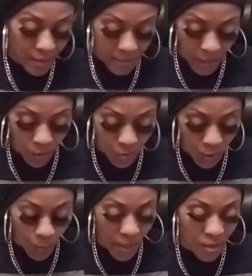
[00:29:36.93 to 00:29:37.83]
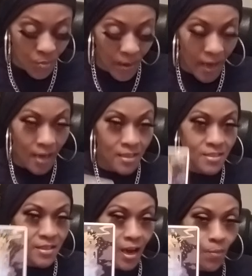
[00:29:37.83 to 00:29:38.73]
They don't know where you at, the
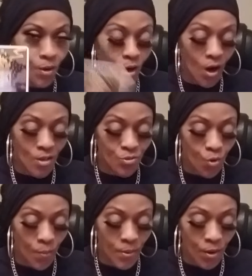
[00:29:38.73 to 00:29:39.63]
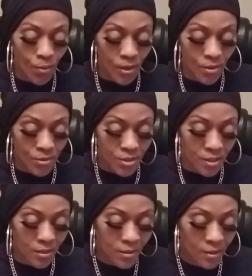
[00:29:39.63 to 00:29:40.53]
tower card, Scorpio energy.